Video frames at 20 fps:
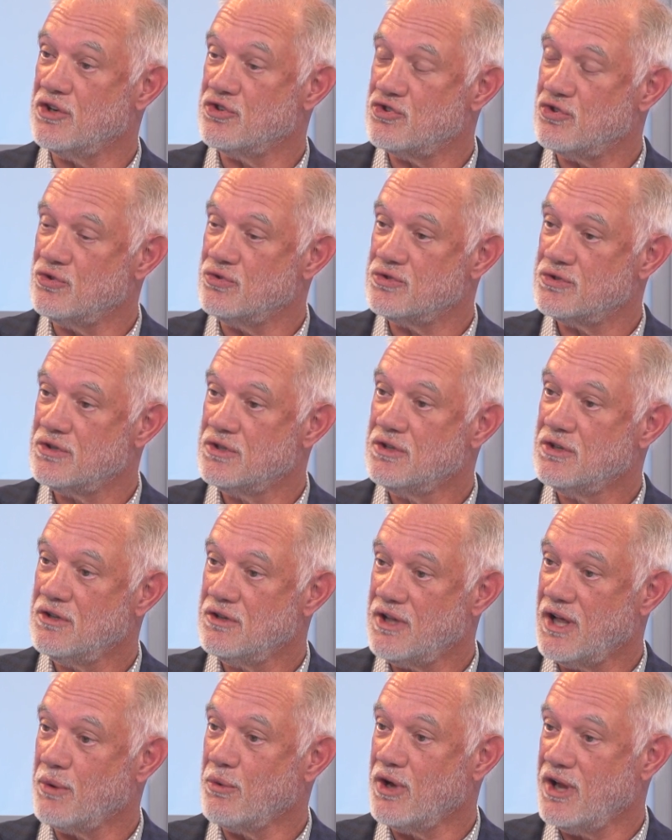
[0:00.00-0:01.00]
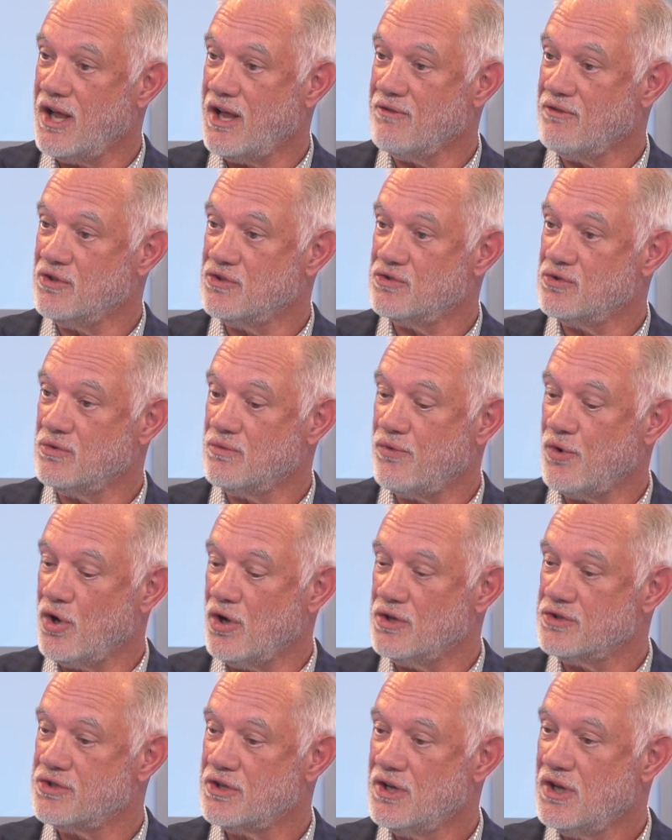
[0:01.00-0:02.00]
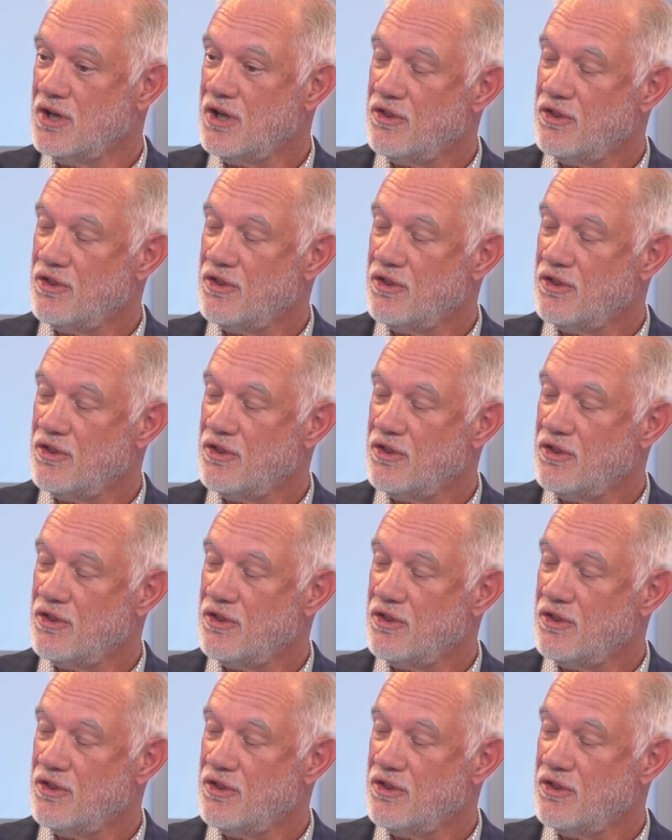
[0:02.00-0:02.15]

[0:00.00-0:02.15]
issues that we have in Sioux Falls.